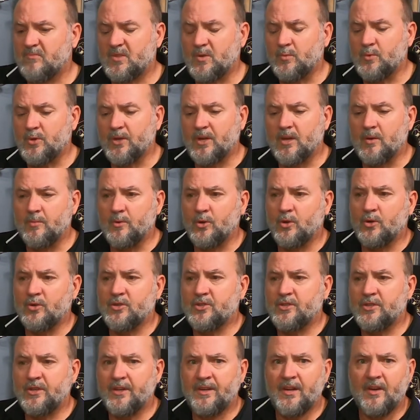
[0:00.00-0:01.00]
don't want to come in a
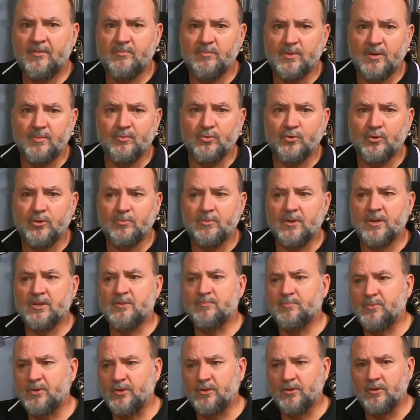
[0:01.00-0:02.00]
hot shed, haven't been brewing
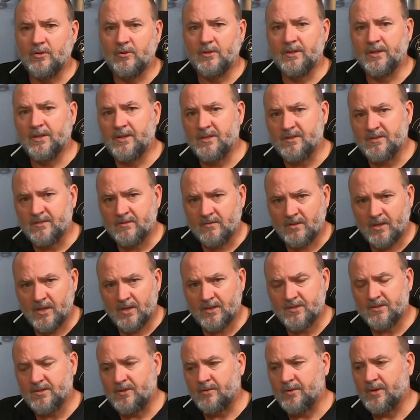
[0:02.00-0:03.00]
much, been on holidays,
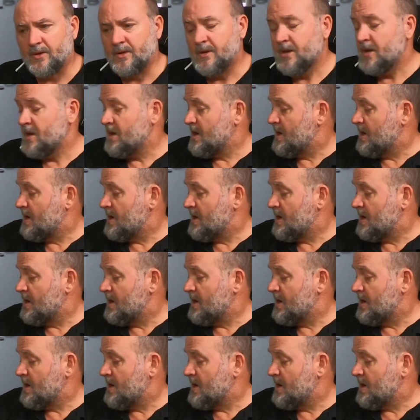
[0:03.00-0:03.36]
etc.